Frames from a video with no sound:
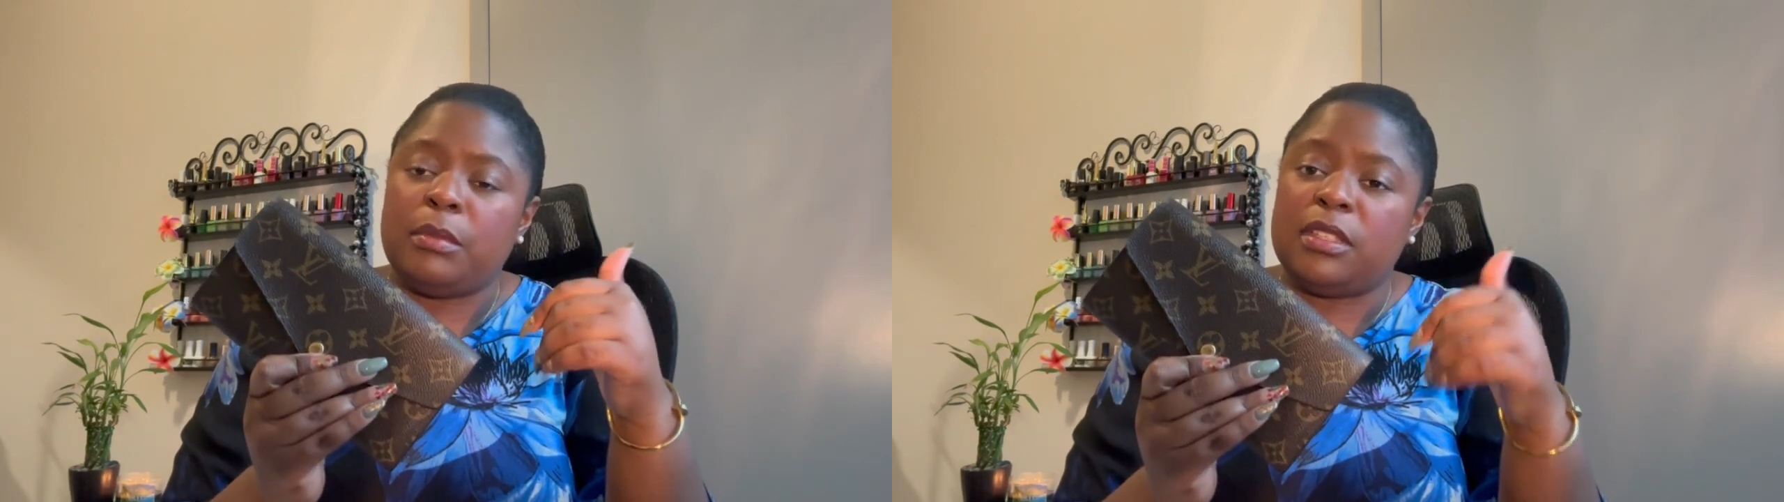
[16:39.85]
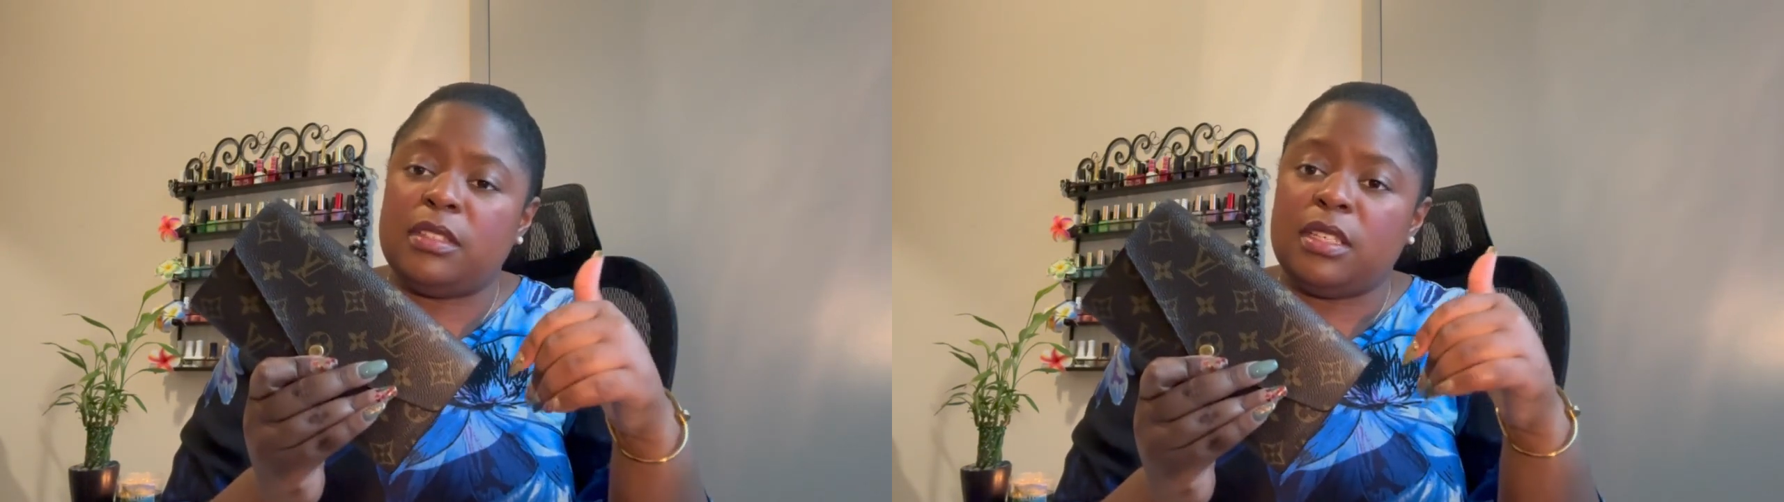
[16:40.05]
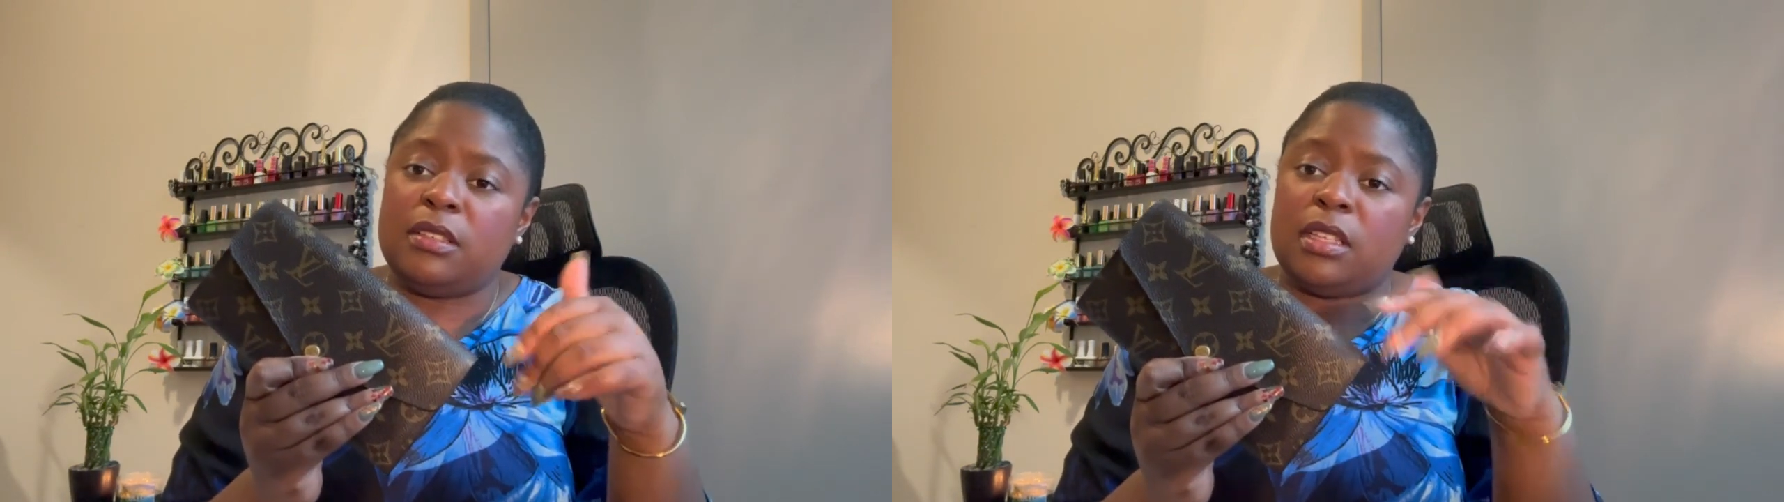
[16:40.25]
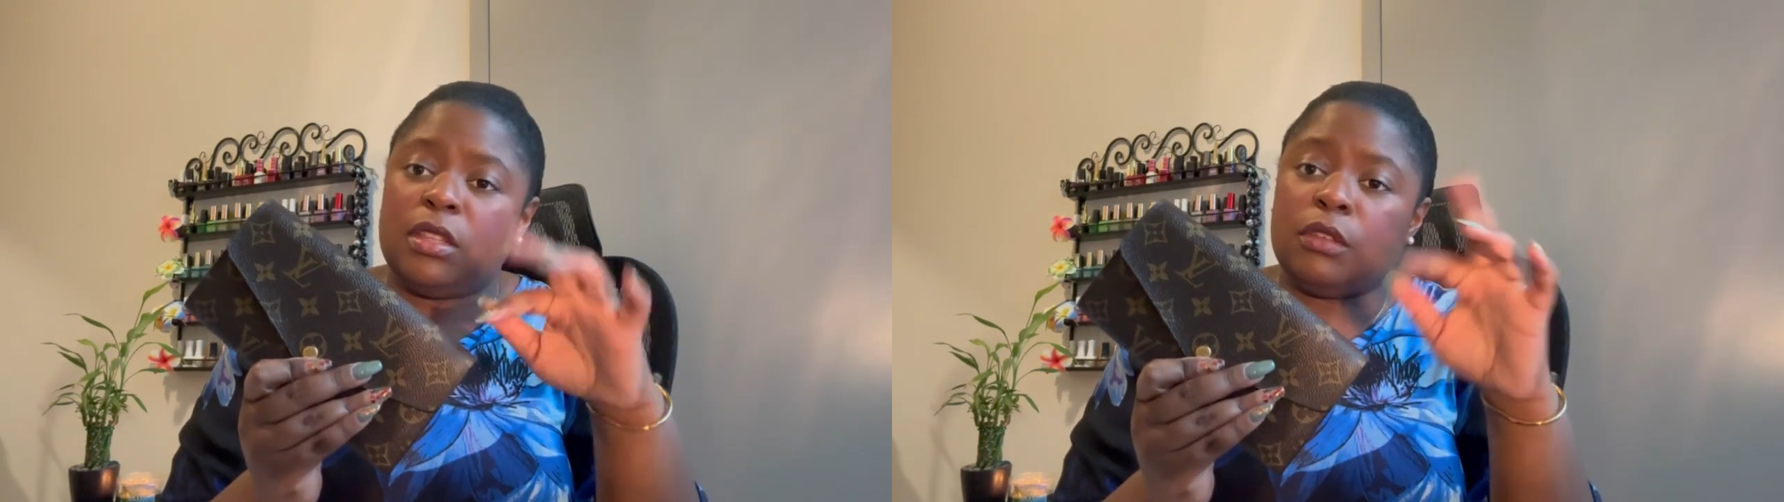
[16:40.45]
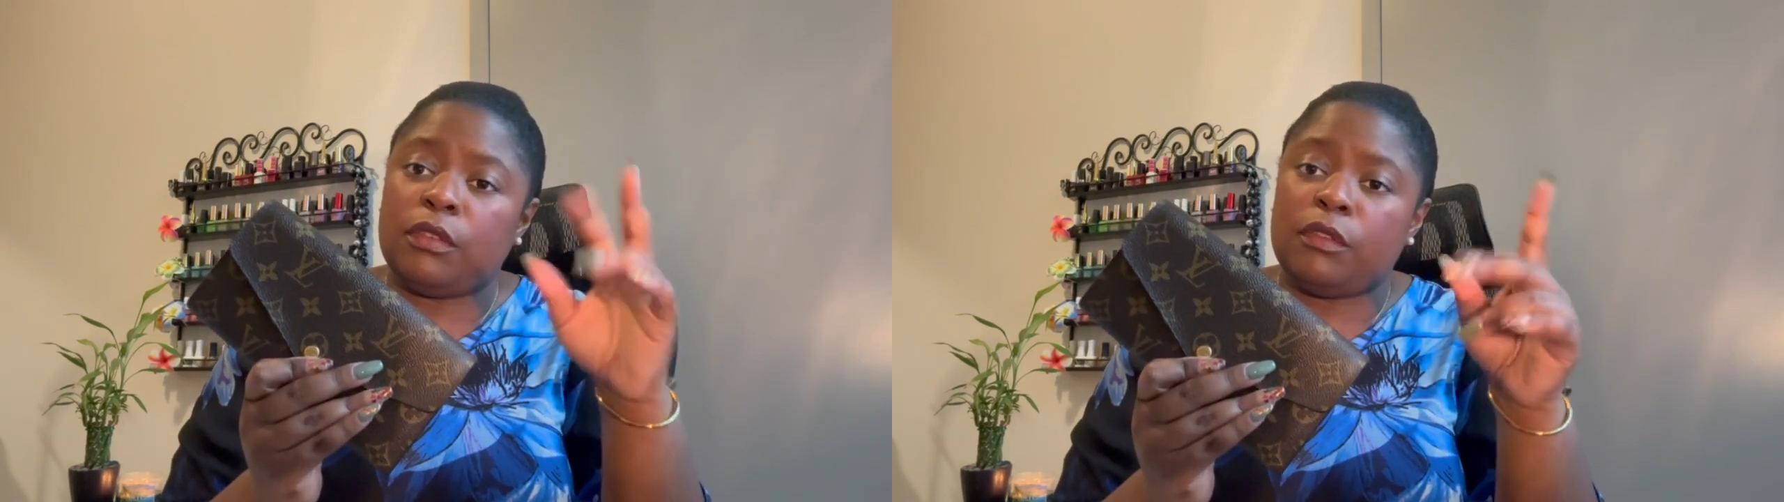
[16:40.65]
Métis in
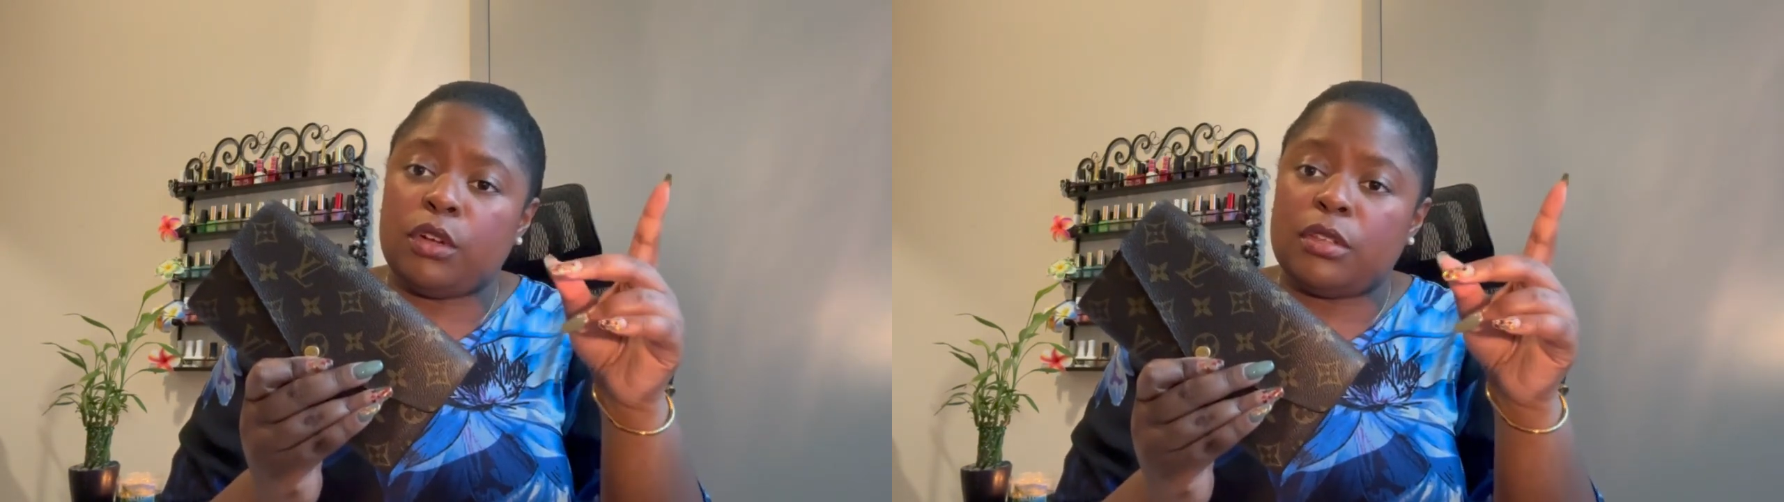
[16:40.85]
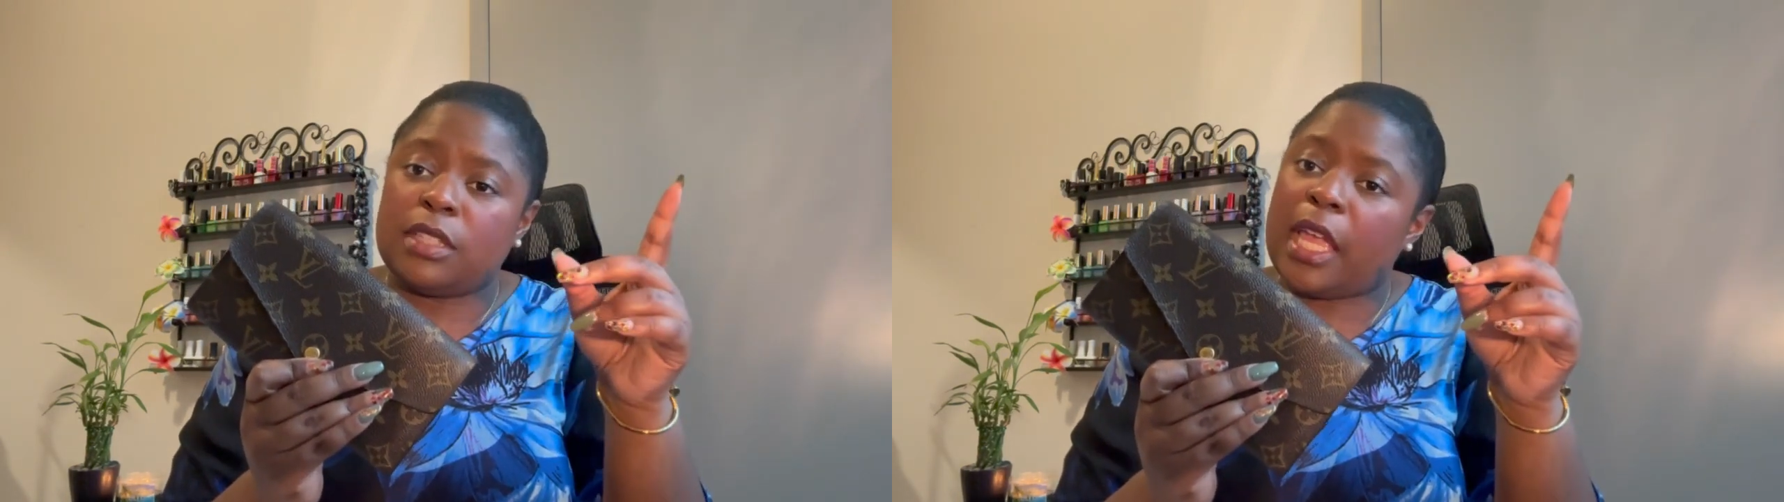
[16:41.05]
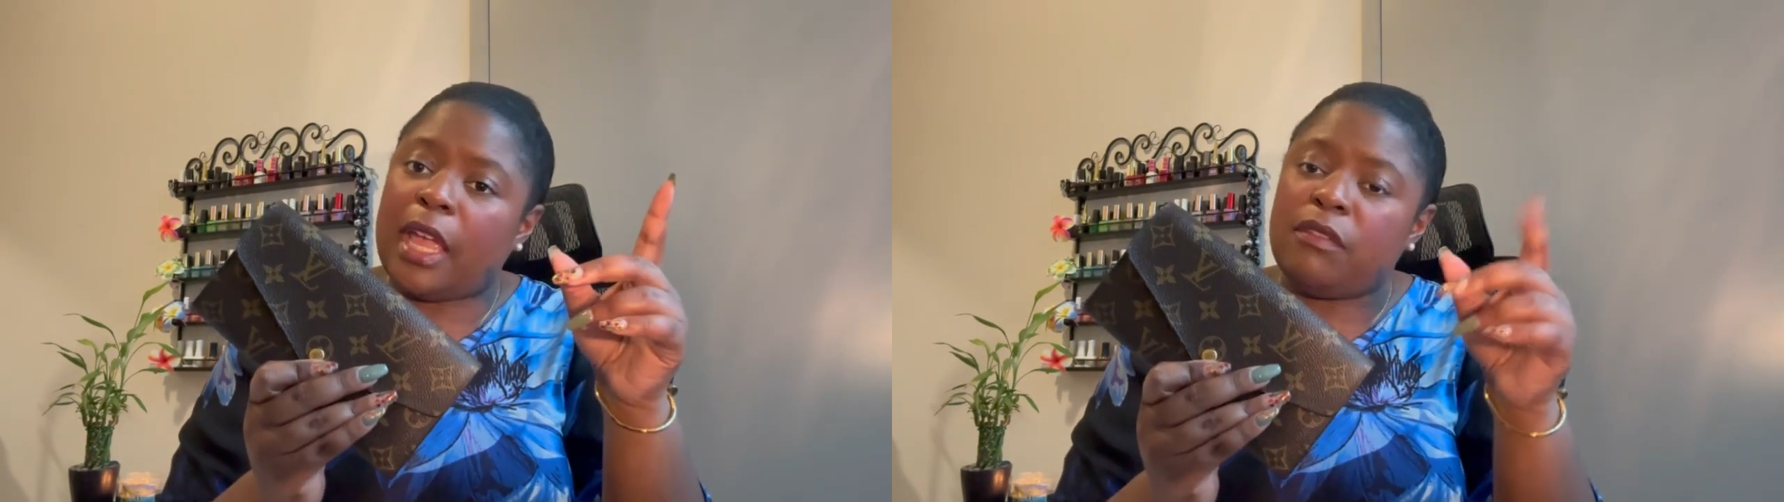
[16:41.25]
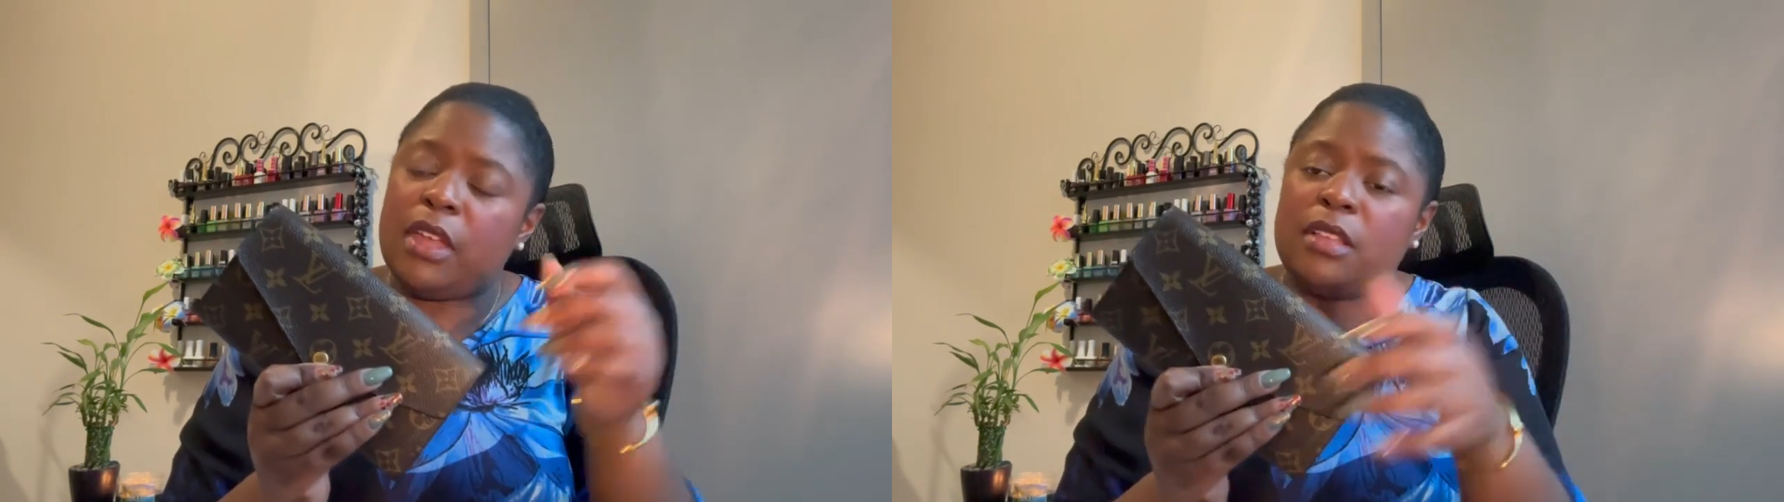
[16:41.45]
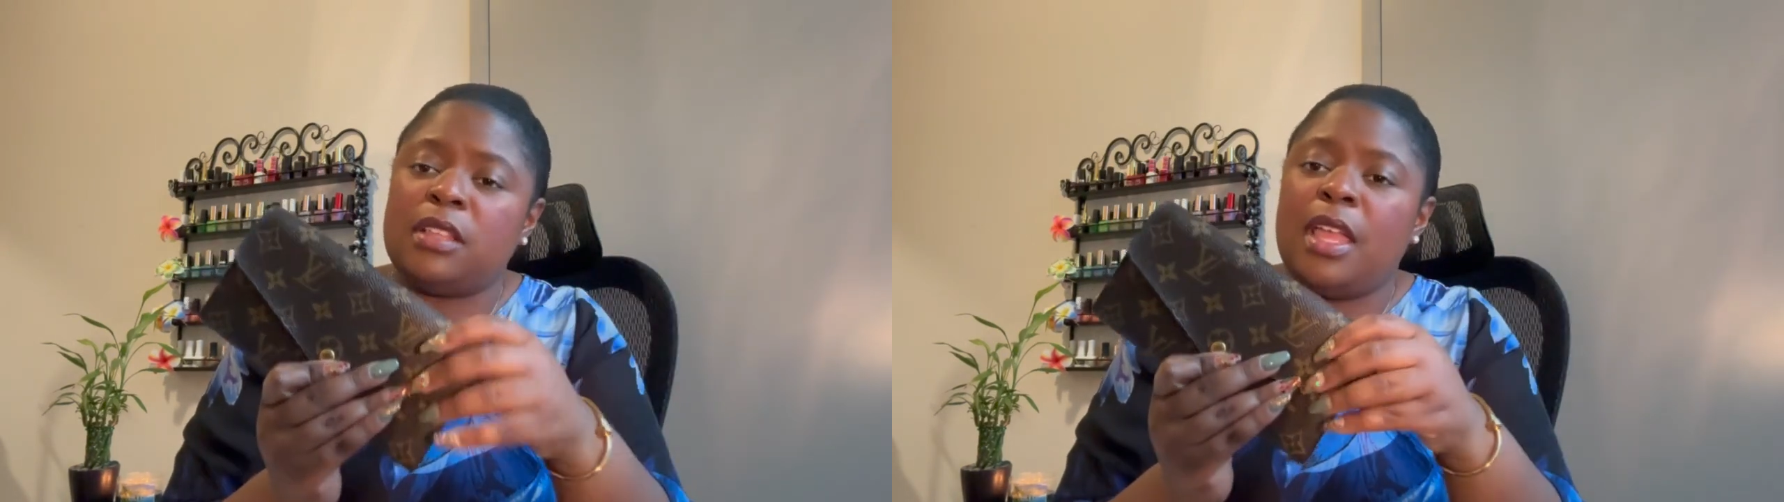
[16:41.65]
the reverse canvas,